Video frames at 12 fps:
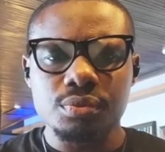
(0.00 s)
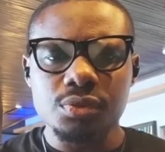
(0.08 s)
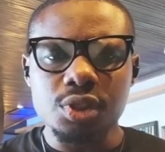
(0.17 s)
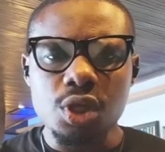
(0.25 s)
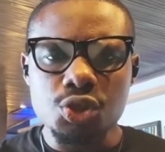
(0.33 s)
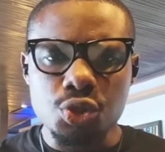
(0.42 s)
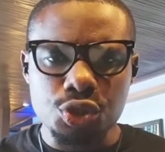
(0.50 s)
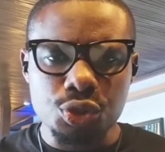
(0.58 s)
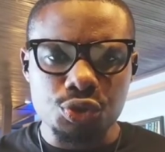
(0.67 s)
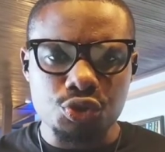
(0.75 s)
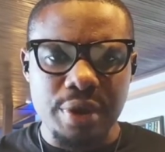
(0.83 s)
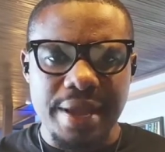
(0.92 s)
social
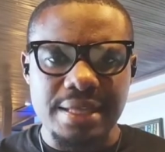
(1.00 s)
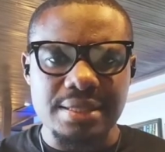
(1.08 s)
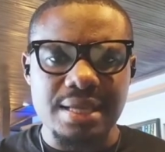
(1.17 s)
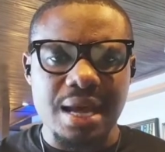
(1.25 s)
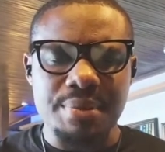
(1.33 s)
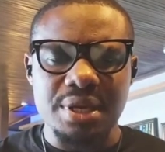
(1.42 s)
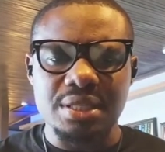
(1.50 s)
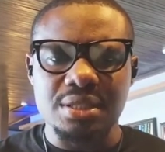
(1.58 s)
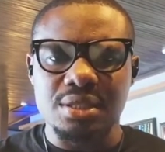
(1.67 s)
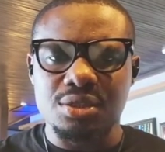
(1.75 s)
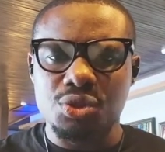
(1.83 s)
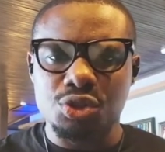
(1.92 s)
trends, I mean
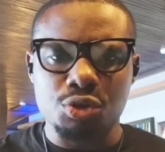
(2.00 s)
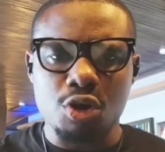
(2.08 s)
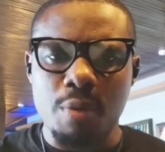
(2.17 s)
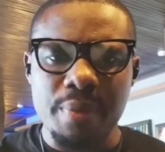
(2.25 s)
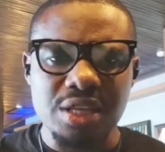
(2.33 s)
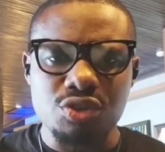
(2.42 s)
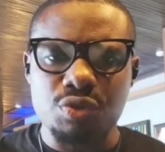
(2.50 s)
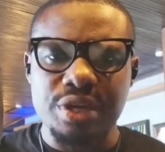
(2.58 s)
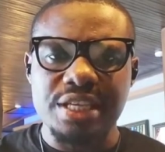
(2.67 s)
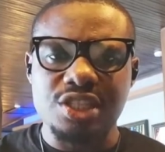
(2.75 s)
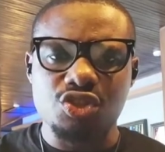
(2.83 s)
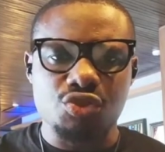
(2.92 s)
social
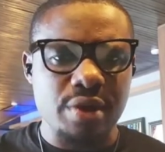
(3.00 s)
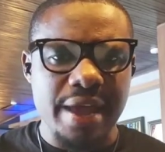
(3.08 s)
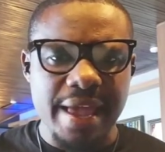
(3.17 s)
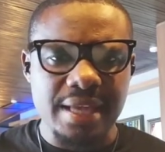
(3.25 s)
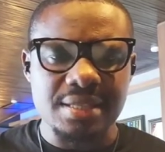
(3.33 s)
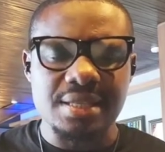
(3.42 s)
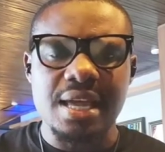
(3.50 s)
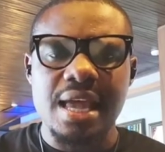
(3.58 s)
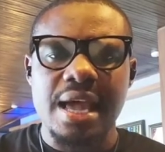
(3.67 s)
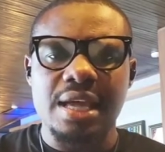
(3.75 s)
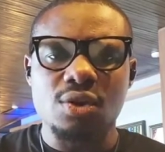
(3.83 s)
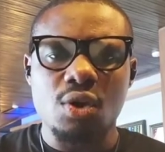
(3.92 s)
commentaries, trends
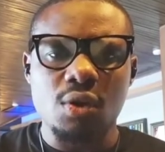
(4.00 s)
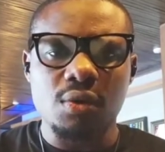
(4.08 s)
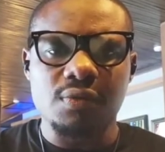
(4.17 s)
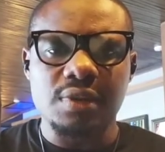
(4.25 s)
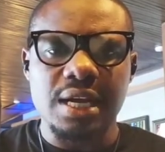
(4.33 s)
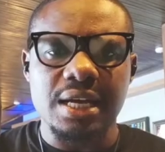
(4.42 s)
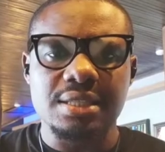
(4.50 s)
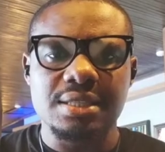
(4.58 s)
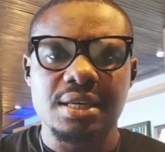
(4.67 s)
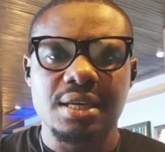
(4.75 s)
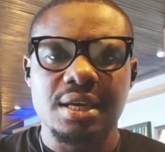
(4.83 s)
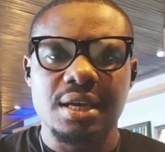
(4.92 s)
and all of that,
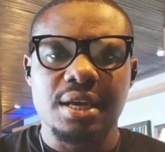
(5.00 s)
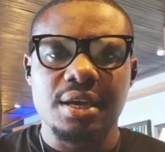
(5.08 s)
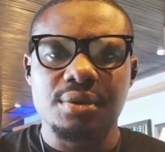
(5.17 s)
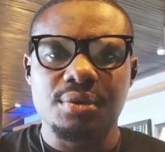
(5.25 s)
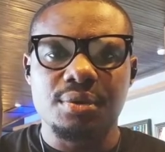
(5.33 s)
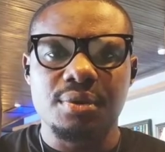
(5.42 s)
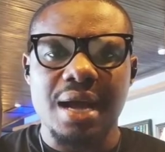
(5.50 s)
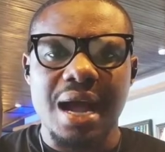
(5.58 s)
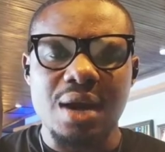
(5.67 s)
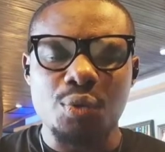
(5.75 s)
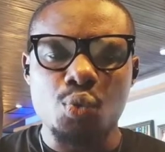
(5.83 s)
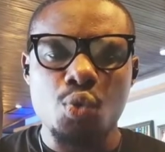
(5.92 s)

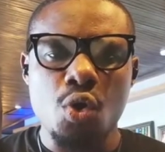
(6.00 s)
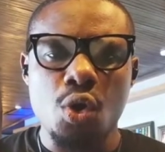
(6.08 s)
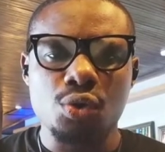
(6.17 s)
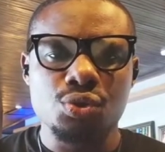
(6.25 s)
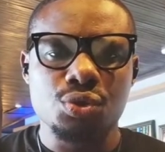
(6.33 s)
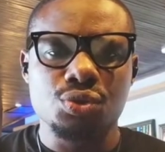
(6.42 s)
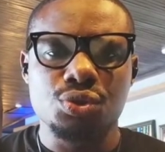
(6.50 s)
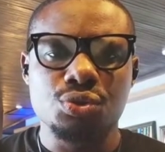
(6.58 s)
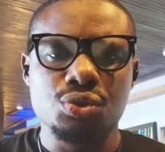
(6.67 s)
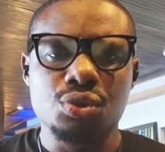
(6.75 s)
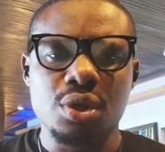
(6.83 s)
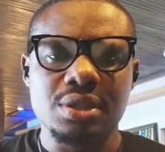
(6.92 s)
and who also do
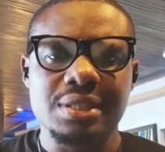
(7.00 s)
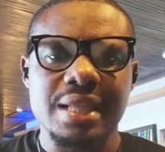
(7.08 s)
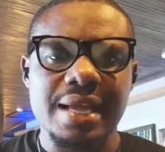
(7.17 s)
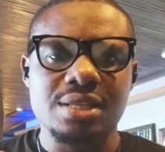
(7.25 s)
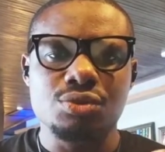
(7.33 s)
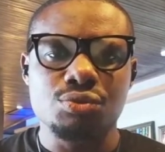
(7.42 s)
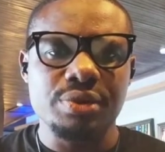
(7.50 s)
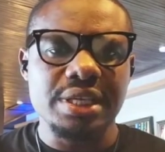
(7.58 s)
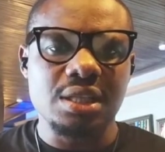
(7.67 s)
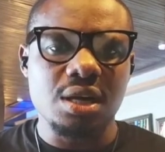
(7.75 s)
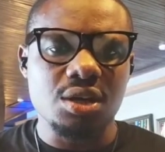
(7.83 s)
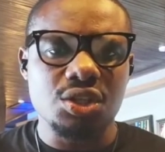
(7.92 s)
not like to read
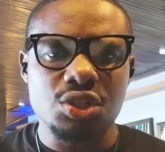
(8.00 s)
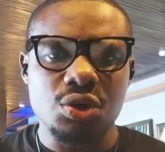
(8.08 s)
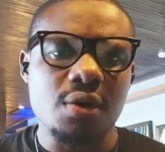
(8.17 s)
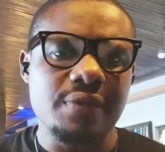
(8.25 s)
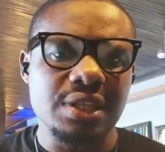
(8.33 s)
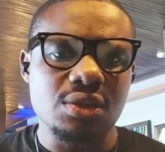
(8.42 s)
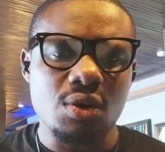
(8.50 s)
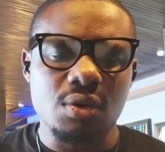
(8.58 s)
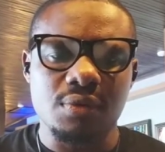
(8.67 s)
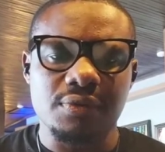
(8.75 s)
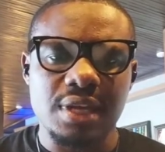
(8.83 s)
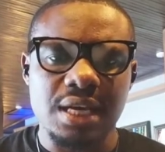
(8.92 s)
long stuff and all
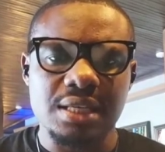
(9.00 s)
of that,